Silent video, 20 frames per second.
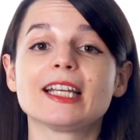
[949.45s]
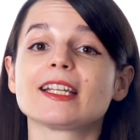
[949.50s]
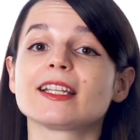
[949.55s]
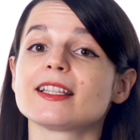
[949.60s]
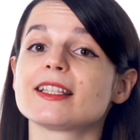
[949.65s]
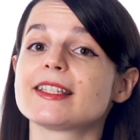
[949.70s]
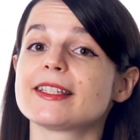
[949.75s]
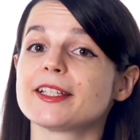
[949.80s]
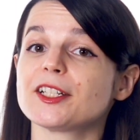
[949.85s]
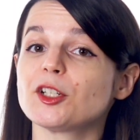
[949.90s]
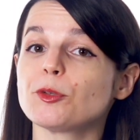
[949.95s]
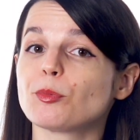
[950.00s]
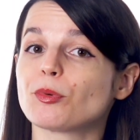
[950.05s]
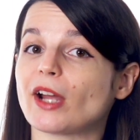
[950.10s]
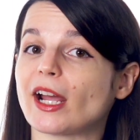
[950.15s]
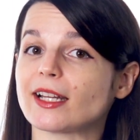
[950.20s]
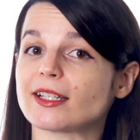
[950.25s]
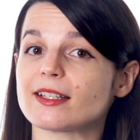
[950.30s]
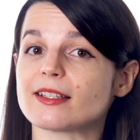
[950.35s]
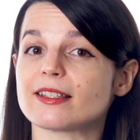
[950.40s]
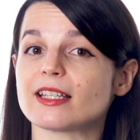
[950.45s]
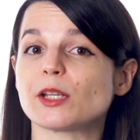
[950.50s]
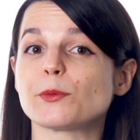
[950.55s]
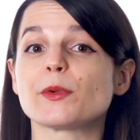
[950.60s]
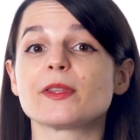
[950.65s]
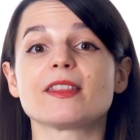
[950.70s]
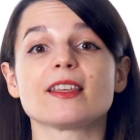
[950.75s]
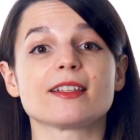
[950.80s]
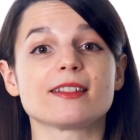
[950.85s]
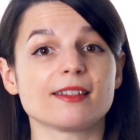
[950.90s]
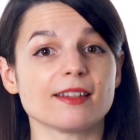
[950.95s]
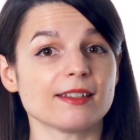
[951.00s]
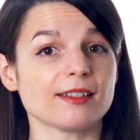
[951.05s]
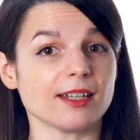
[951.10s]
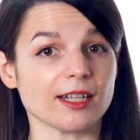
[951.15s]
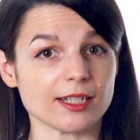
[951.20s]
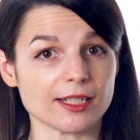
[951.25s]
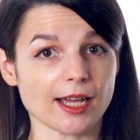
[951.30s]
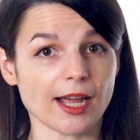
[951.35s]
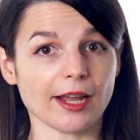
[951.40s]
consider practicing with
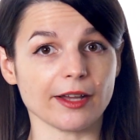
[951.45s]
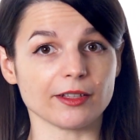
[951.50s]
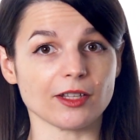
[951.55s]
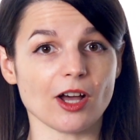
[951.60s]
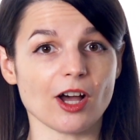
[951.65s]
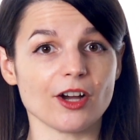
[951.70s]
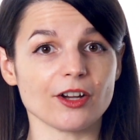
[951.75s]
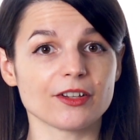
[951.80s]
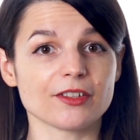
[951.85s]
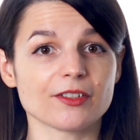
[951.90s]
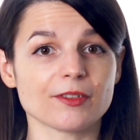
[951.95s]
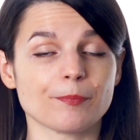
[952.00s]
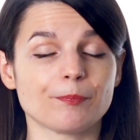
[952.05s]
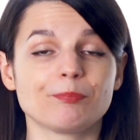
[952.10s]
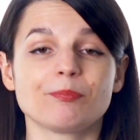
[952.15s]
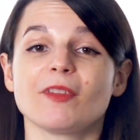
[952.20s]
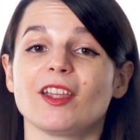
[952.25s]
existing dialogues.